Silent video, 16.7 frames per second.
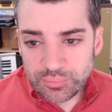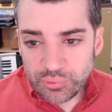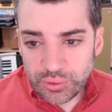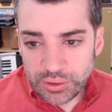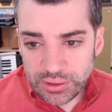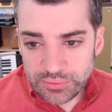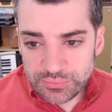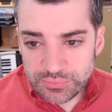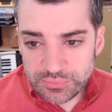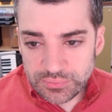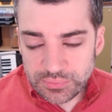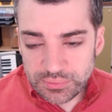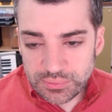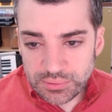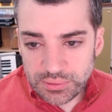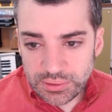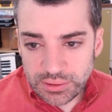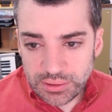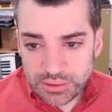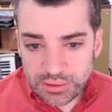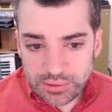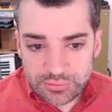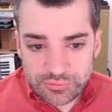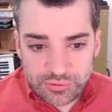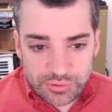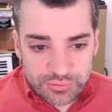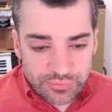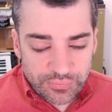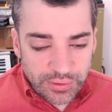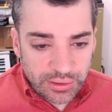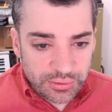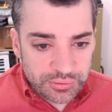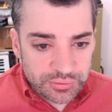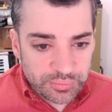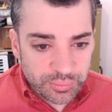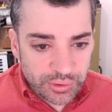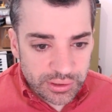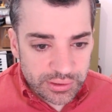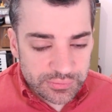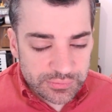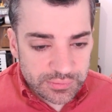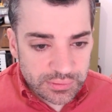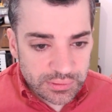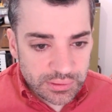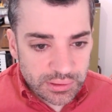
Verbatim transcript: priest, uh, Church of England priest.